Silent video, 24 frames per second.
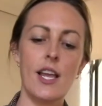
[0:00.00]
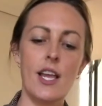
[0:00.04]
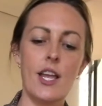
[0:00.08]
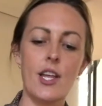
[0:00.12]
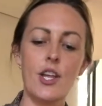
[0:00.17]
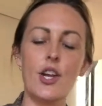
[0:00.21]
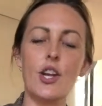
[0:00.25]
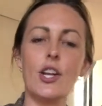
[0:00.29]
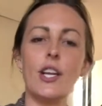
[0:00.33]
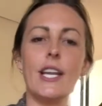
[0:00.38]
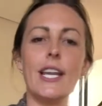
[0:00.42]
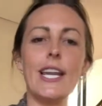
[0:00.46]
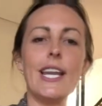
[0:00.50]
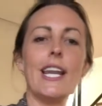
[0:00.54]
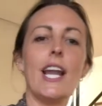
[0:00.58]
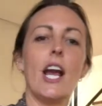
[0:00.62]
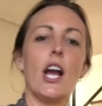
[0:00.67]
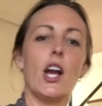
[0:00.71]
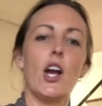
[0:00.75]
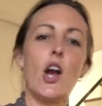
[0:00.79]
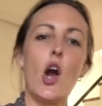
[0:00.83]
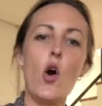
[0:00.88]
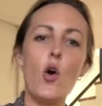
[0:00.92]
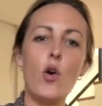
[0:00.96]
You're going to need
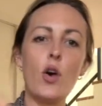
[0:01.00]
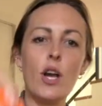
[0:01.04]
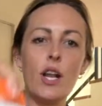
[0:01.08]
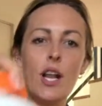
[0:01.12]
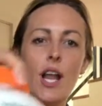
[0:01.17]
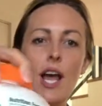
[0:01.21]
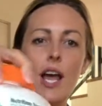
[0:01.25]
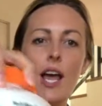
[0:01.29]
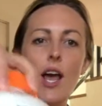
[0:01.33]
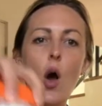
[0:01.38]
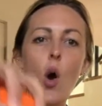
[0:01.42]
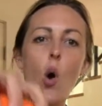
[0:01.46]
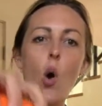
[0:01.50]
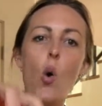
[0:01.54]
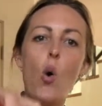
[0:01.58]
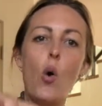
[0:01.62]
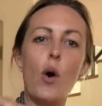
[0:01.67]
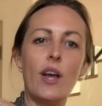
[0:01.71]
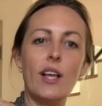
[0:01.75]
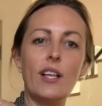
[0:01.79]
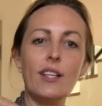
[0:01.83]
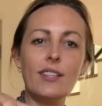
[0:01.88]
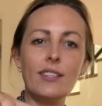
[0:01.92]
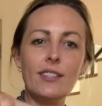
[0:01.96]
coconut
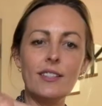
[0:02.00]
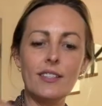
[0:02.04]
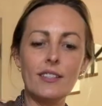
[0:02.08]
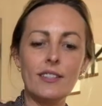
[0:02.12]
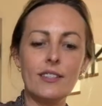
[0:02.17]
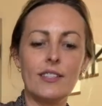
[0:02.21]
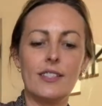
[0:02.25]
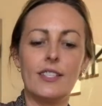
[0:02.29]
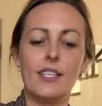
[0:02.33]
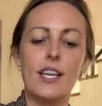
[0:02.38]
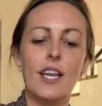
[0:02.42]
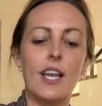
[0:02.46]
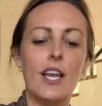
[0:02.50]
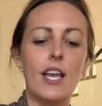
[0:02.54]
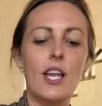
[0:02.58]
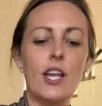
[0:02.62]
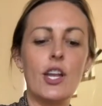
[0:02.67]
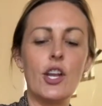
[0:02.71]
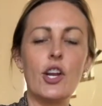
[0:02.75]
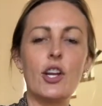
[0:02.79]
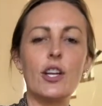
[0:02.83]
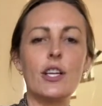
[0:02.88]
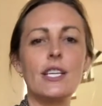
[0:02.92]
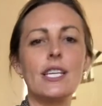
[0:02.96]
oil.
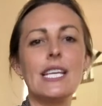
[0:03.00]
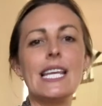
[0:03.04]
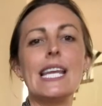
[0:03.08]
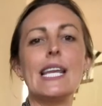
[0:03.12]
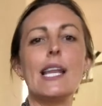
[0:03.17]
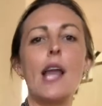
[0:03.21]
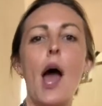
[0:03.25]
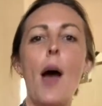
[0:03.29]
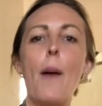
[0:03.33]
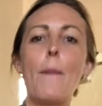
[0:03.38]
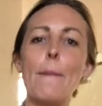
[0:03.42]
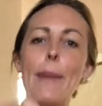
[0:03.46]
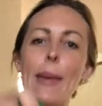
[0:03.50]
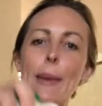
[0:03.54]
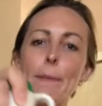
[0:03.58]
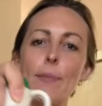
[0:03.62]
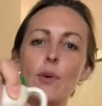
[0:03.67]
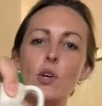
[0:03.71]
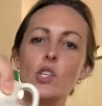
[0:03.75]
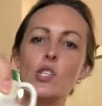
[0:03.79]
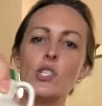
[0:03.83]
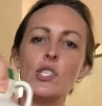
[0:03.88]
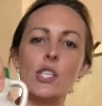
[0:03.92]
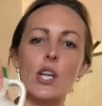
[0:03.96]
You're going to need
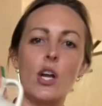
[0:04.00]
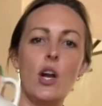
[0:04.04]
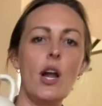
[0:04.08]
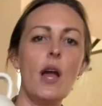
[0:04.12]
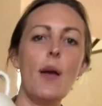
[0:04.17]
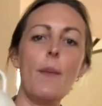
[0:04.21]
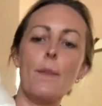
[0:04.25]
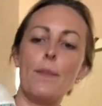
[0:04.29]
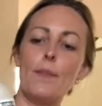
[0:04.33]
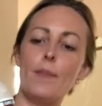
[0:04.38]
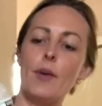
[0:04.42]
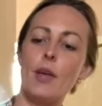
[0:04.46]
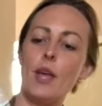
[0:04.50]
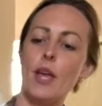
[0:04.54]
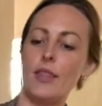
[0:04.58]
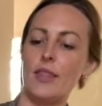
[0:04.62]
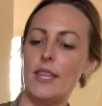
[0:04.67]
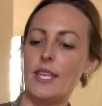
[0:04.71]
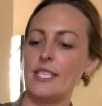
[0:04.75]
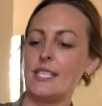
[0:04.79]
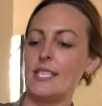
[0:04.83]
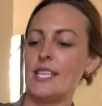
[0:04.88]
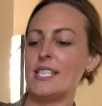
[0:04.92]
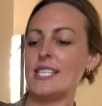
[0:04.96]
maple syrup.
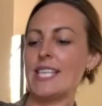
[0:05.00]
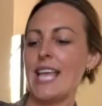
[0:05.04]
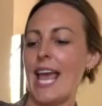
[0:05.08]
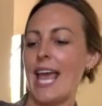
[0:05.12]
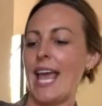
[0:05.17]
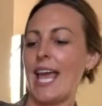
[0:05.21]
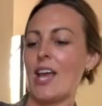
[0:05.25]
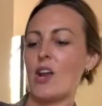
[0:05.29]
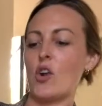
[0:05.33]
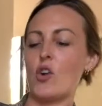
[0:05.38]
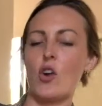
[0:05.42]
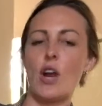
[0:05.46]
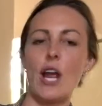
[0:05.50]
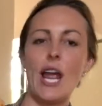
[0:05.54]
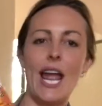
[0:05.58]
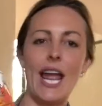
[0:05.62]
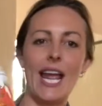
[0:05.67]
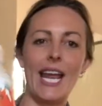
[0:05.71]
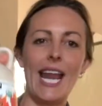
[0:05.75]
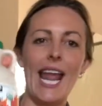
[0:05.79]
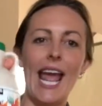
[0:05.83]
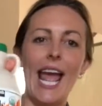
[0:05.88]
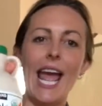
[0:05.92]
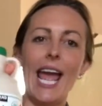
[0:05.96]
This is a
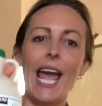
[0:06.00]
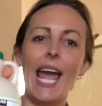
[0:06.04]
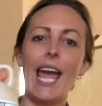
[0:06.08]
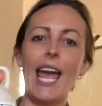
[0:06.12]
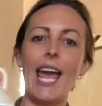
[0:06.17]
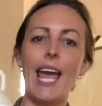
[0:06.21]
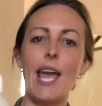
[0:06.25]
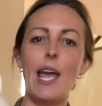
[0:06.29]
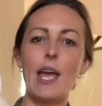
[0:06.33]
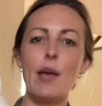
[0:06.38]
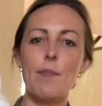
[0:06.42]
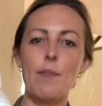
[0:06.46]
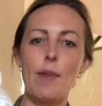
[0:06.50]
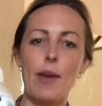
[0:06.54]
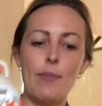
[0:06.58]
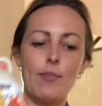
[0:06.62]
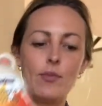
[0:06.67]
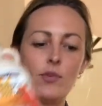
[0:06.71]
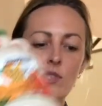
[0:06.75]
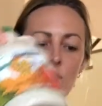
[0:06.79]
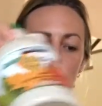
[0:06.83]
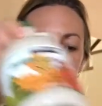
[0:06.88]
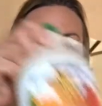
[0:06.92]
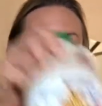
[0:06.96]
grade A maple
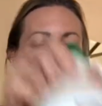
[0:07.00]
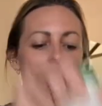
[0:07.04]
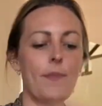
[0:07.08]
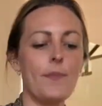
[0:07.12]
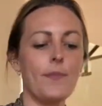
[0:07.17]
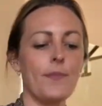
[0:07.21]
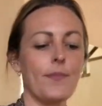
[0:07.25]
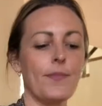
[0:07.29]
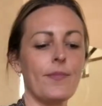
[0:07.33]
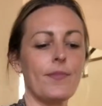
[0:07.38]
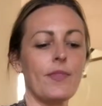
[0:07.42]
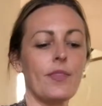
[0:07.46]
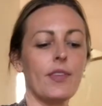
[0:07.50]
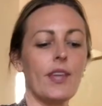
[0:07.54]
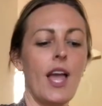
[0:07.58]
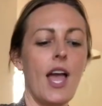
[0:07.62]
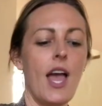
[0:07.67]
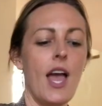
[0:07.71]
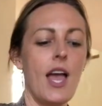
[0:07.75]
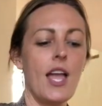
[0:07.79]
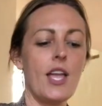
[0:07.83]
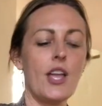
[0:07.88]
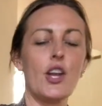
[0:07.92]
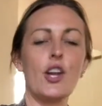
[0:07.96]
syrup.
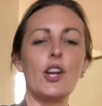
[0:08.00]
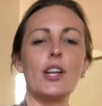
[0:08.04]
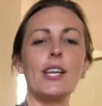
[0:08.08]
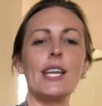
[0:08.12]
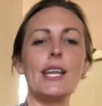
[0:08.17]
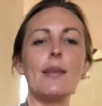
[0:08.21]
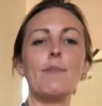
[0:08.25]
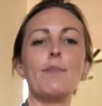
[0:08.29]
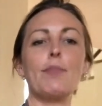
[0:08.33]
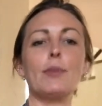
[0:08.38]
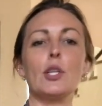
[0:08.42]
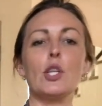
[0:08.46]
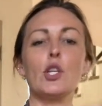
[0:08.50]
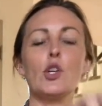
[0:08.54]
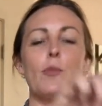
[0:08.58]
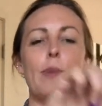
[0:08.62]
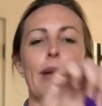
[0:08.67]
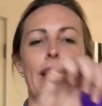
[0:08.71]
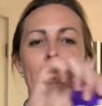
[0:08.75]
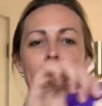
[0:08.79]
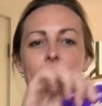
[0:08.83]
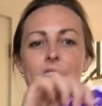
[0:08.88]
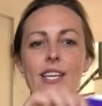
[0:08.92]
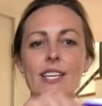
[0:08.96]
You're going to need
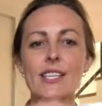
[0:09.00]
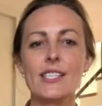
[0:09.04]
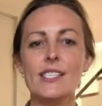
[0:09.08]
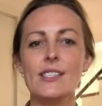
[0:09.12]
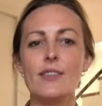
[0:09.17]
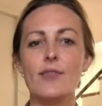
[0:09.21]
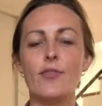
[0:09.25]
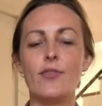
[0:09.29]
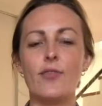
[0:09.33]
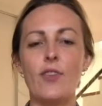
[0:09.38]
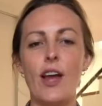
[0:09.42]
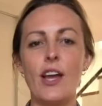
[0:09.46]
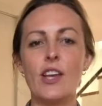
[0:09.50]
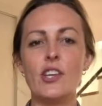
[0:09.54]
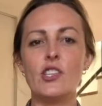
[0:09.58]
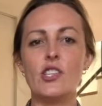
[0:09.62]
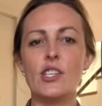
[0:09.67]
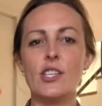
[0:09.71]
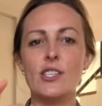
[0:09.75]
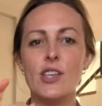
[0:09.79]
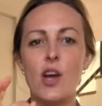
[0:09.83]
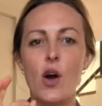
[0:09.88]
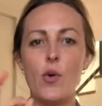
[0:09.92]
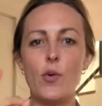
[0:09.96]
blueberries. Fresh
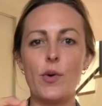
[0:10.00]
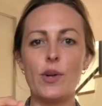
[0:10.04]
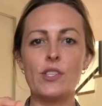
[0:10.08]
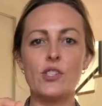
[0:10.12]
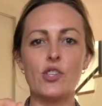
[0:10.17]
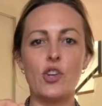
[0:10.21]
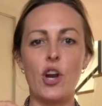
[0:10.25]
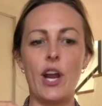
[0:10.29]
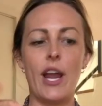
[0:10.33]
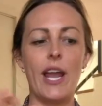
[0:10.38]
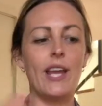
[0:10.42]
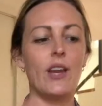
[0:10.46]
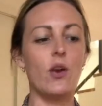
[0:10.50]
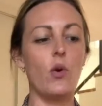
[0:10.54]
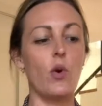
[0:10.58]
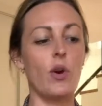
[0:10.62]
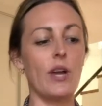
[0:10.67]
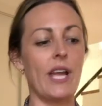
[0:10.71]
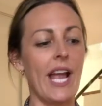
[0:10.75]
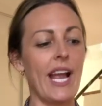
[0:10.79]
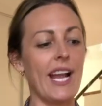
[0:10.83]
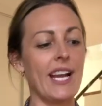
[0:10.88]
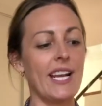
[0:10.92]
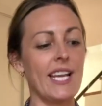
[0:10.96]
is always great.
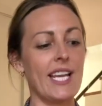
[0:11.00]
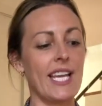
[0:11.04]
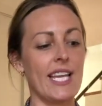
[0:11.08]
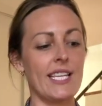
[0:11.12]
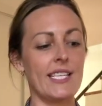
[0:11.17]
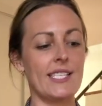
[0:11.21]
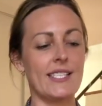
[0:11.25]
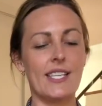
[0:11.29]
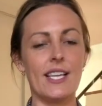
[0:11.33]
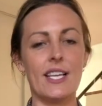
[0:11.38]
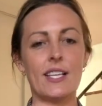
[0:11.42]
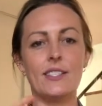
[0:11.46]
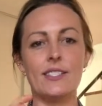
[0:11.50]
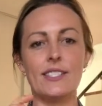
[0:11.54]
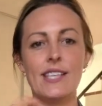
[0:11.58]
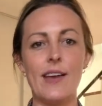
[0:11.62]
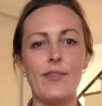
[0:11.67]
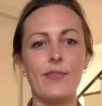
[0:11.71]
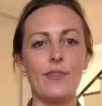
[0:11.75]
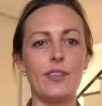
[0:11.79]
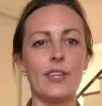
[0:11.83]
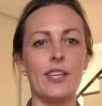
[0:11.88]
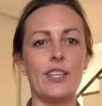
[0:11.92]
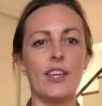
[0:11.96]
Organic is
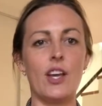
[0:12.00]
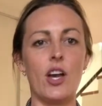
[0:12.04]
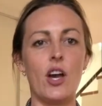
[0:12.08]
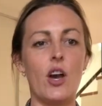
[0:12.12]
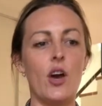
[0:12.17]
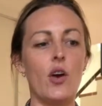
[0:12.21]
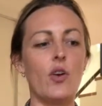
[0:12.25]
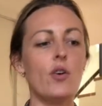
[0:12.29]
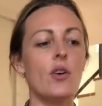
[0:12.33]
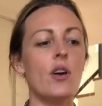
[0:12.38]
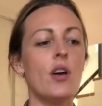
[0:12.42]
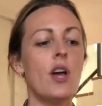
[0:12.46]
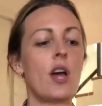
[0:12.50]
definitely the go.